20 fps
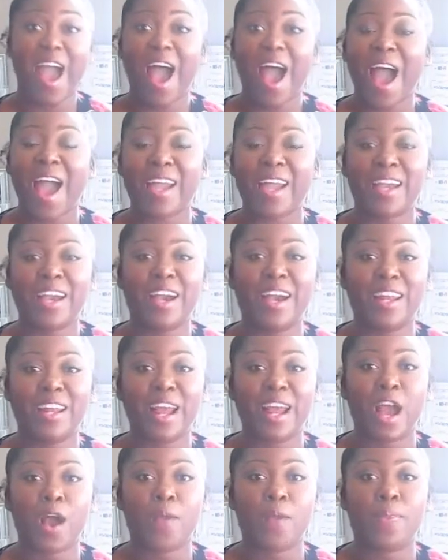I cut it
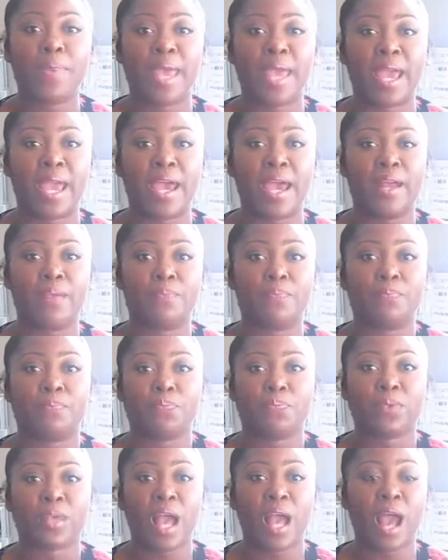out and
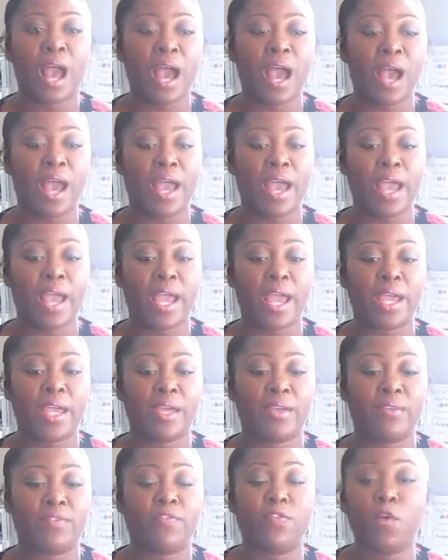
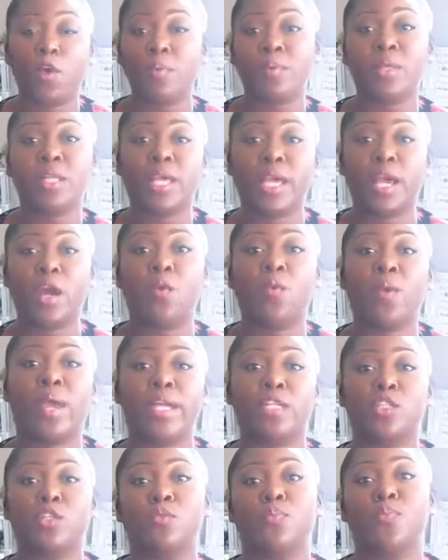I formulate a
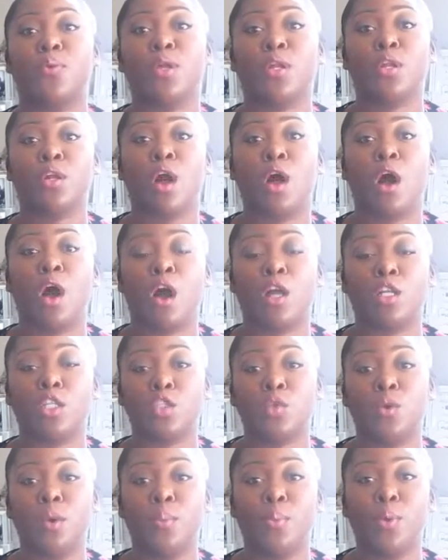way to put it all
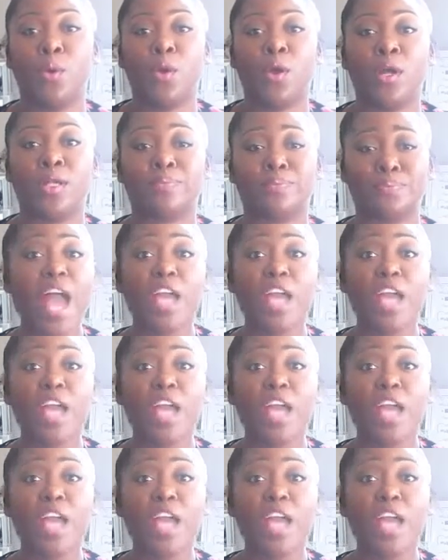onto a board.